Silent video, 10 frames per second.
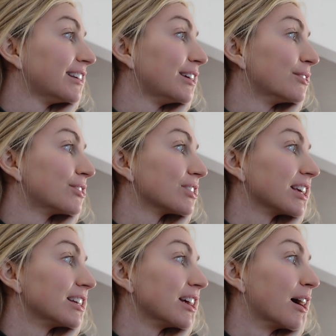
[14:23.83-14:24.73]
he was happy. Just
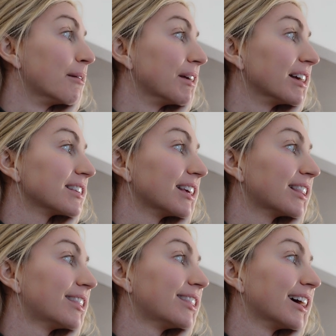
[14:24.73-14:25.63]
like, damn, that's
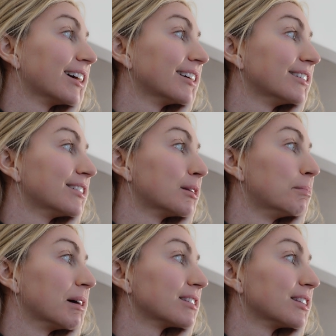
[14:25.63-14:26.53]
like, that is the
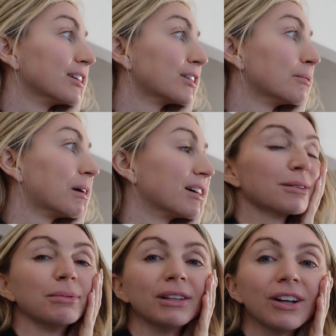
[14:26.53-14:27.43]
best that it could
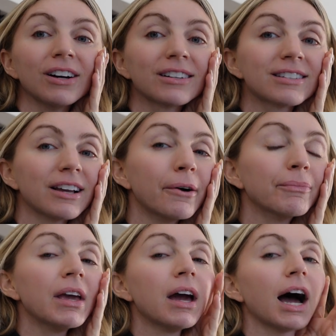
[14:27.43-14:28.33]
possibly look. So
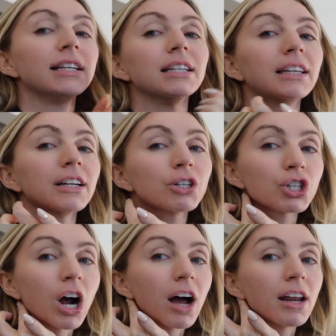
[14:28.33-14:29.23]
I did get a
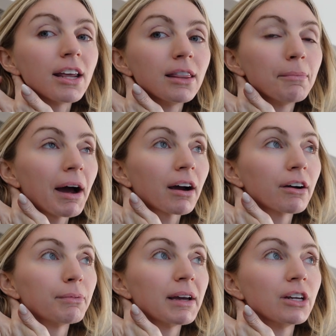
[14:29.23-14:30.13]
shot in the back
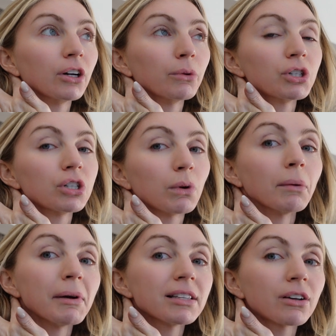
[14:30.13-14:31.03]
of my ear, which is
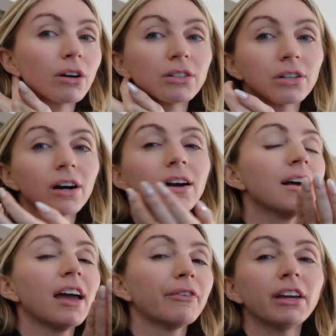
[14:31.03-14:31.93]
where my scars are.
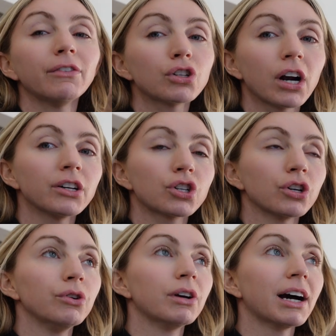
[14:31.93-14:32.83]
If I even tried to
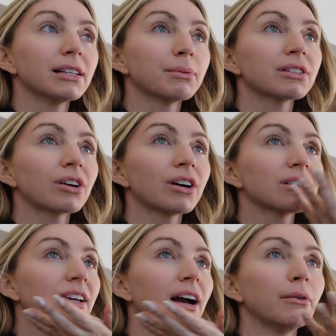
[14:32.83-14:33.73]
show you guys my
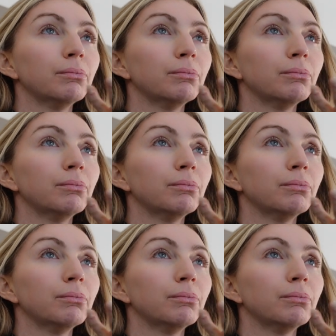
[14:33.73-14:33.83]
scars, like